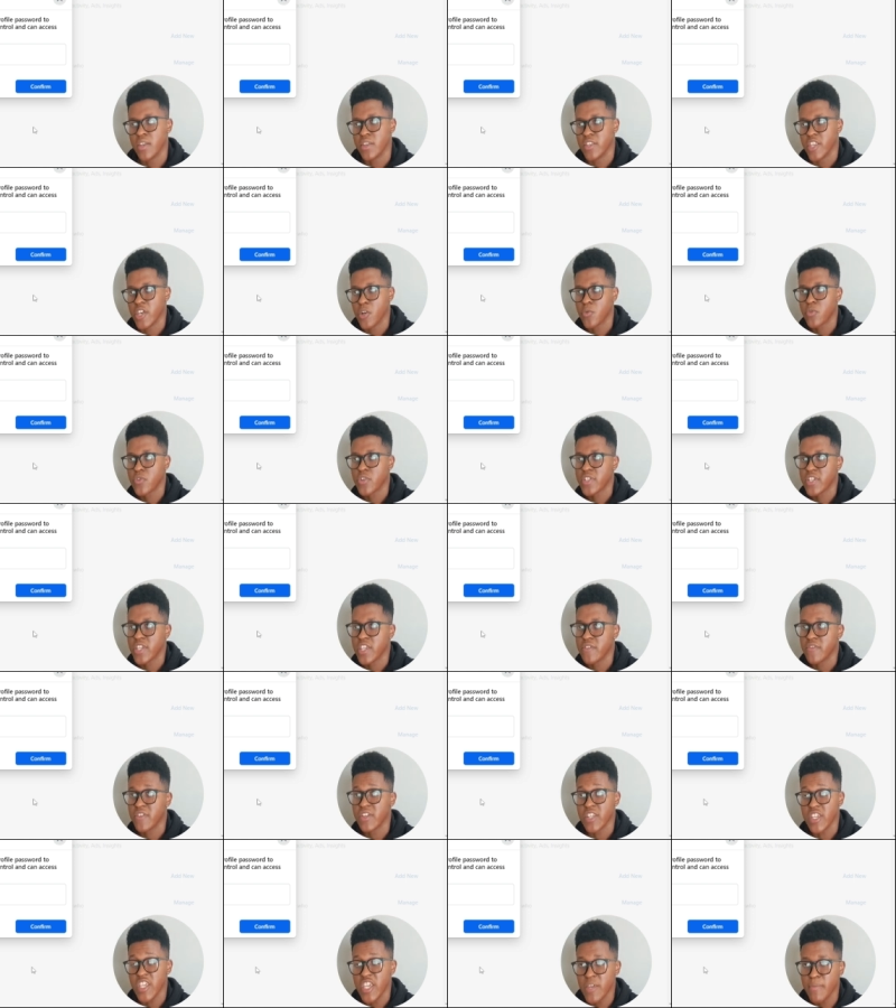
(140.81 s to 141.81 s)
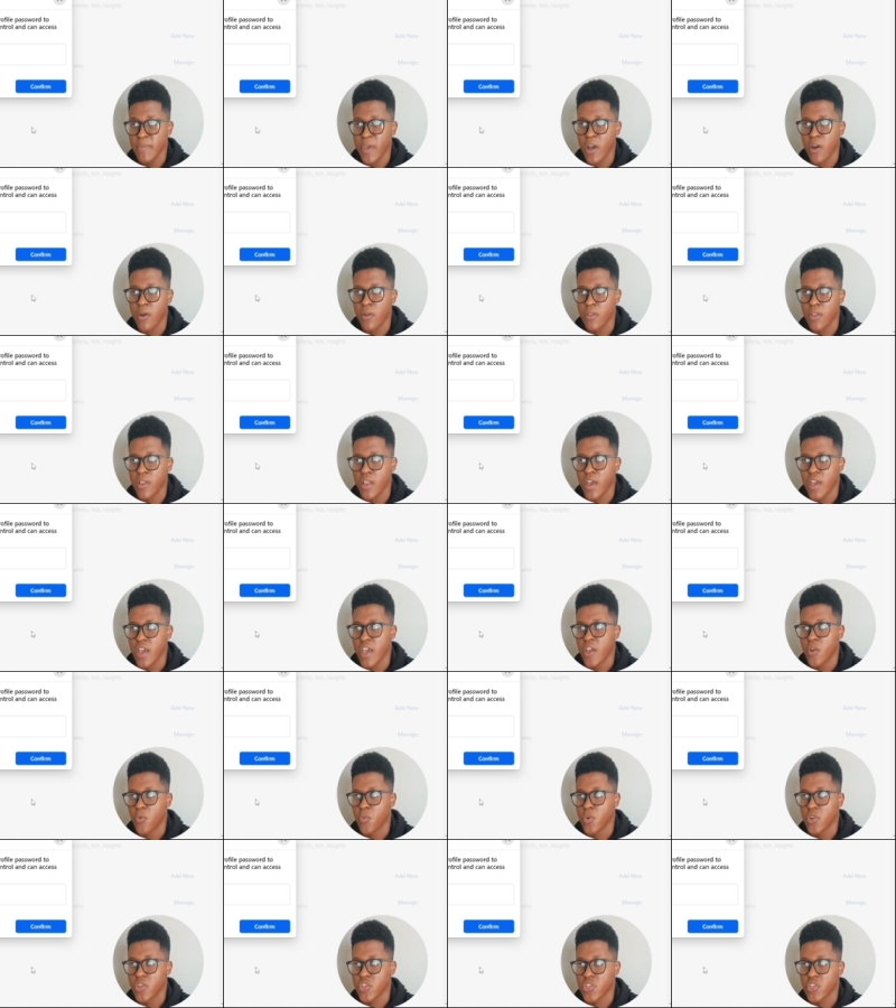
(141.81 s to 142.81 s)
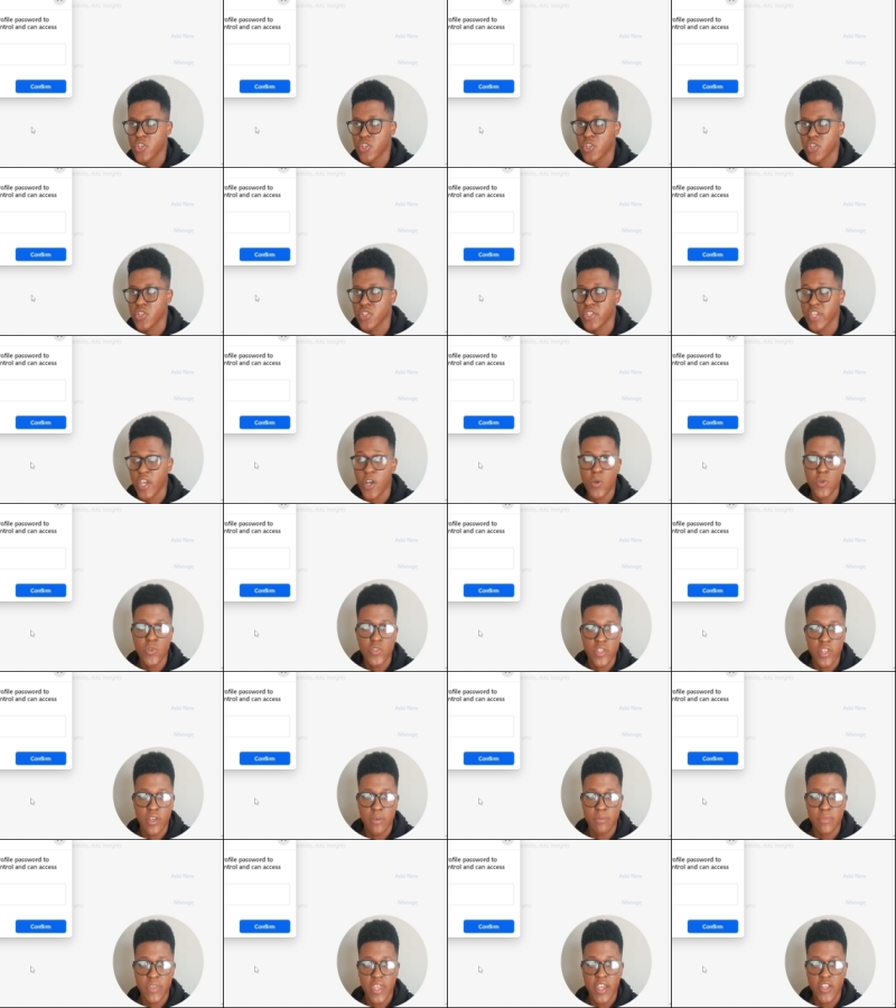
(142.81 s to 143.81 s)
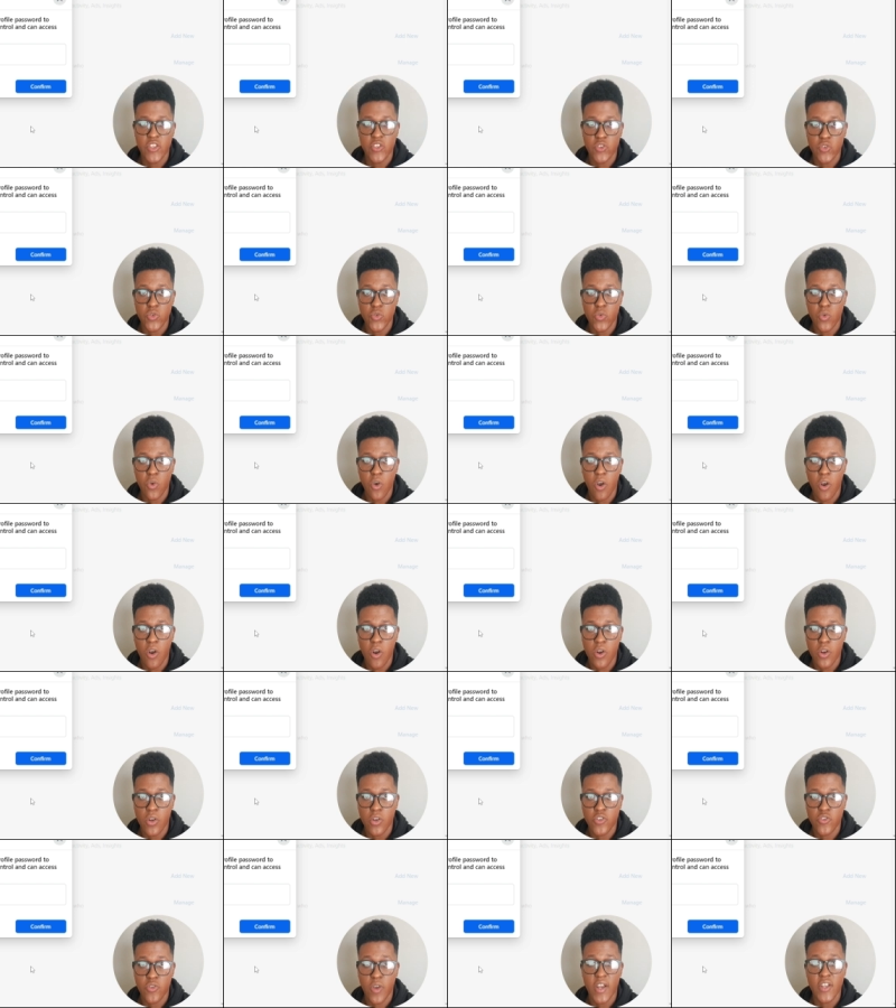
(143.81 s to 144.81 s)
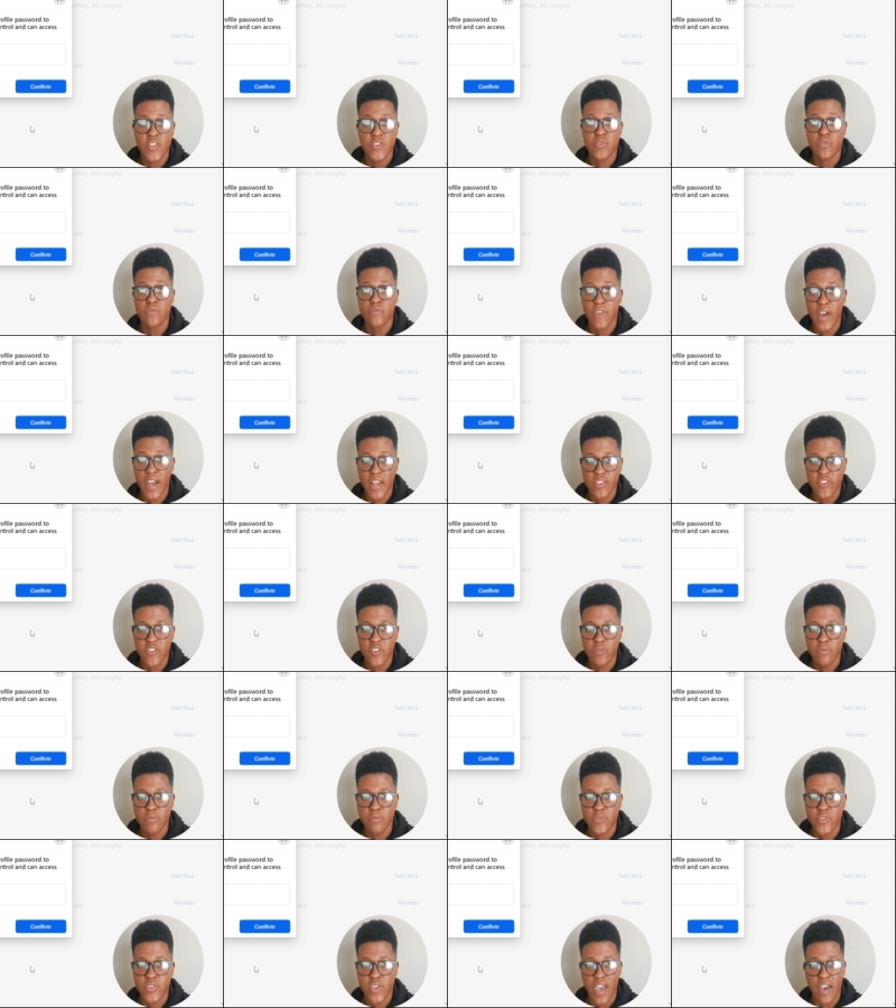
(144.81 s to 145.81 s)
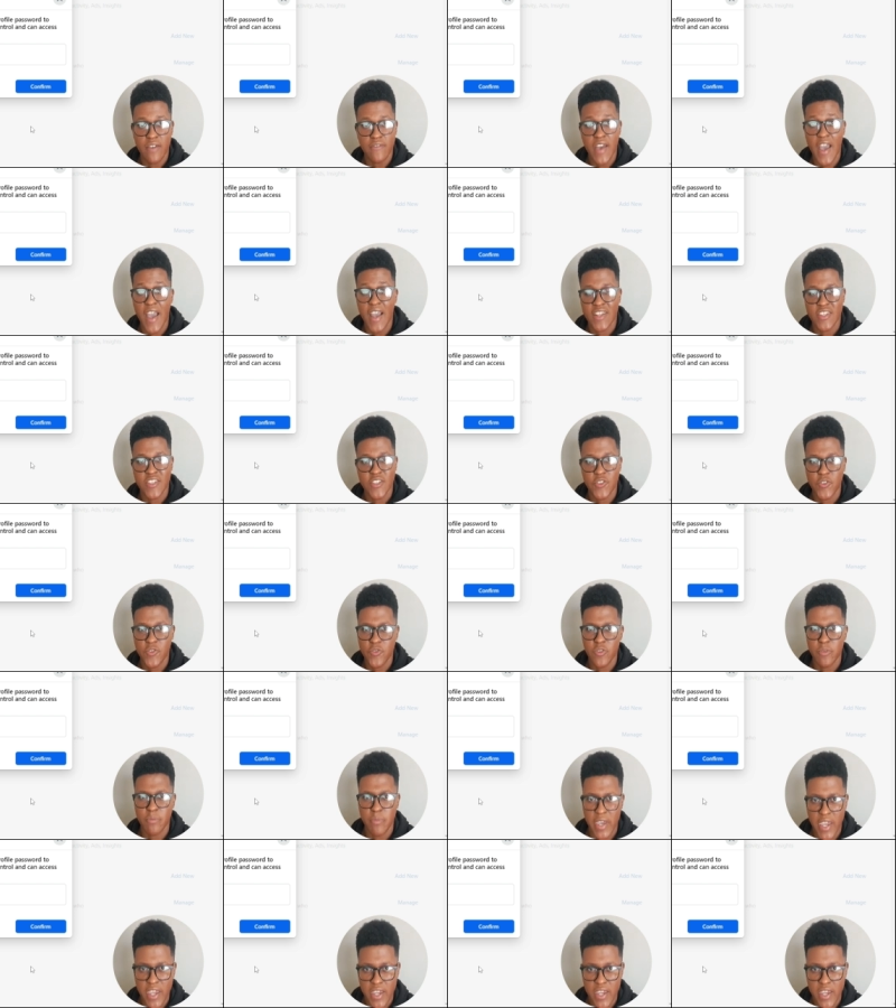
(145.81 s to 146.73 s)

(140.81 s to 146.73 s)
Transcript: they will receive an email which tells them that you are trying to invite them to have access to the